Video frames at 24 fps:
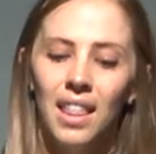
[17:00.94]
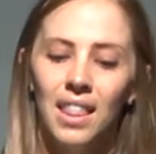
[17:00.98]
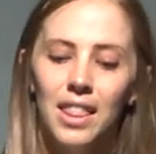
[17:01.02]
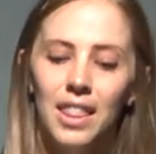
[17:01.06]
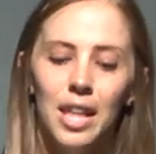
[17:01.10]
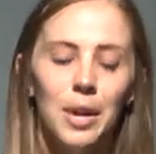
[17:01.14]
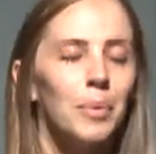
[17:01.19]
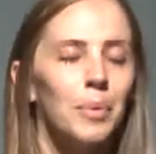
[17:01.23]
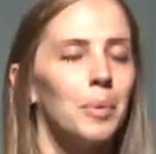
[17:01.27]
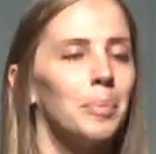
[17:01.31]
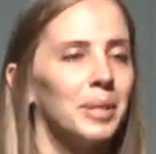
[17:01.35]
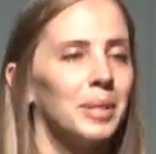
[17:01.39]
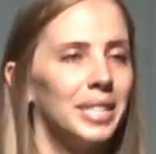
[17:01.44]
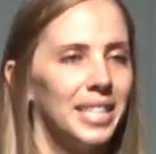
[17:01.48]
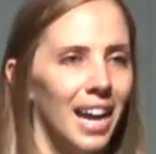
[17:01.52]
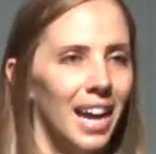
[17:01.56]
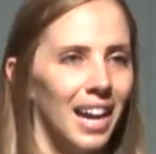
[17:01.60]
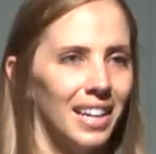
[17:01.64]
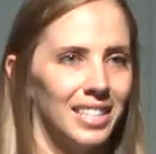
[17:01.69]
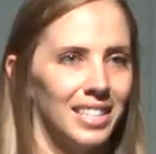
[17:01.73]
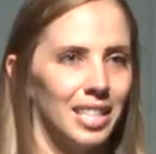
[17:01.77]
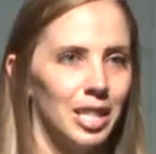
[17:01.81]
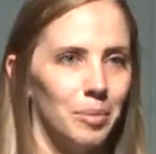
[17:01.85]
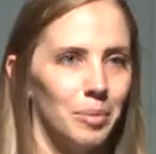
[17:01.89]
they were
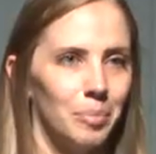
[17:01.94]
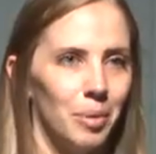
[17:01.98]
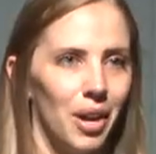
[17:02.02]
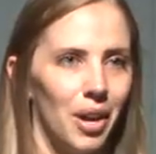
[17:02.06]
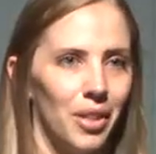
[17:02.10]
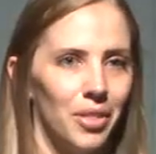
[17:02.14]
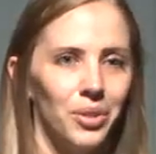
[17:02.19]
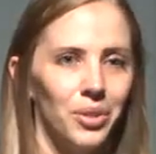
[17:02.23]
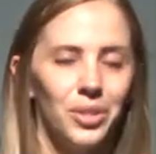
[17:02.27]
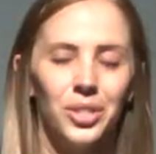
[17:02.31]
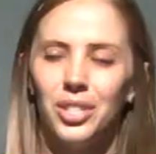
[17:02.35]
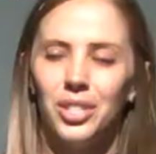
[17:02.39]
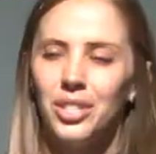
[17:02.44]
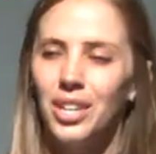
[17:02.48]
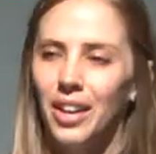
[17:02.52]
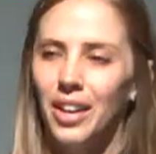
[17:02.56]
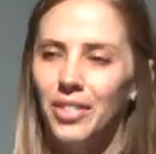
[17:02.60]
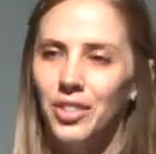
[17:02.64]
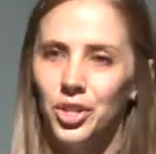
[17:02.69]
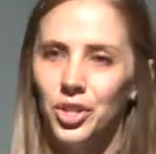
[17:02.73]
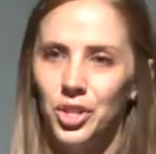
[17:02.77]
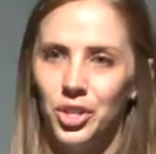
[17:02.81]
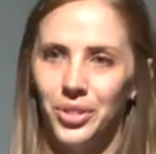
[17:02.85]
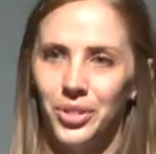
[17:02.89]
protecting the brothels,
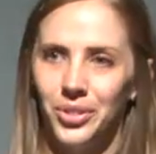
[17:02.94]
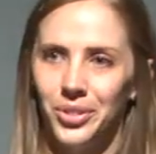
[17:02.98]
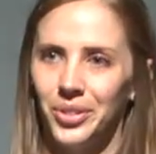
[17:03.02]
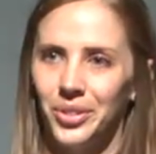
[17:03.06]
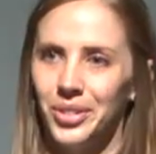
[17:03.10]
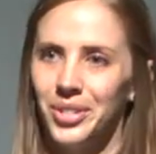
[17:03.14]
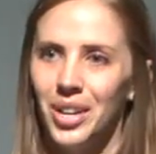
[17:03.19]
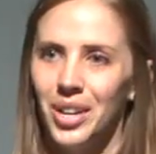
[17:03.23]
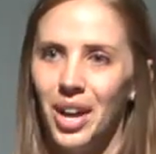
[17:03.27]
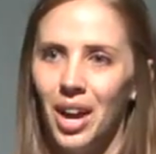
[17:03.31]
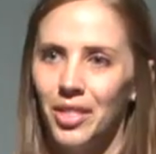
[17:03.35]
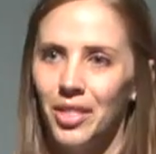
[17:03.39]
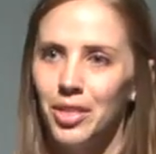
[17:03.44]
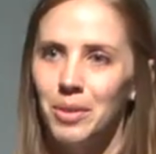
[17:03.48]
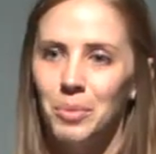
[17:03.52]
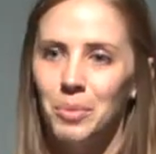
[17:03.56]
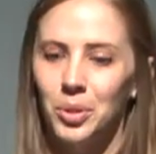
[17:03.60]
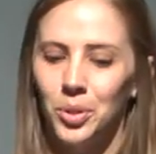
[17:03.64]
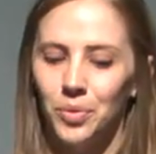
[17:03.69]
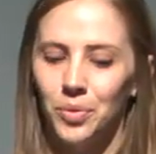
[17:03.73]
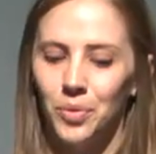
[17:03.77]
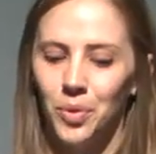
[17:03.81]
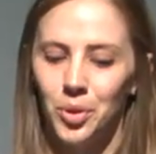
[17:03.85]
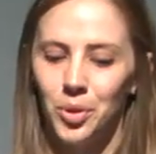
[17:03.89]
not the children, not the
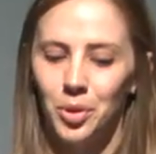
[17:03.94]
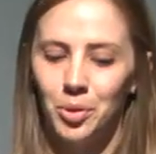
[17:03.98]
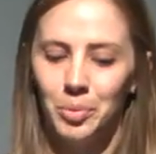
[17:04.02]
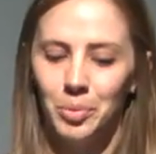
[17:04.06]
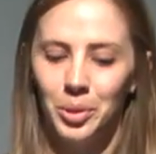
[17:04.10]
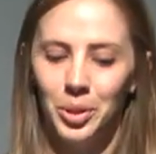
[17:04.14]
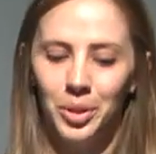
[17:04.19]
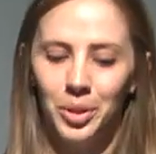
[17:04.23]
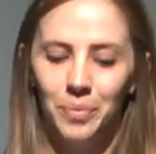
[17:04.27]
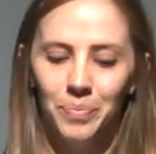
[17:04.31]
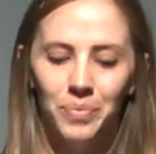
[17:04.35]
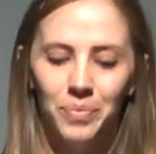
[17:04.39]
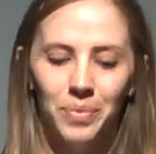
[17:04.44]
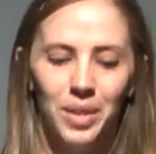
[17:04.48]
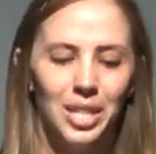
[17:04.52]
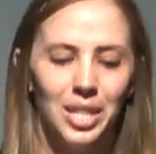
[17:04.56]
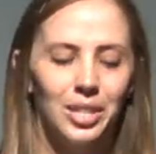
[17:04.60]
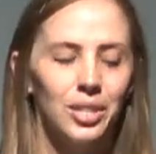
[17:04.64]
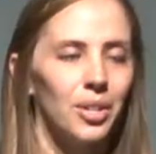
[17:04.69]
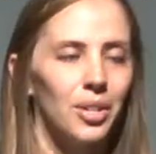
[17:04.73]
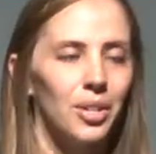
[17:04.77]
most vulnerable. And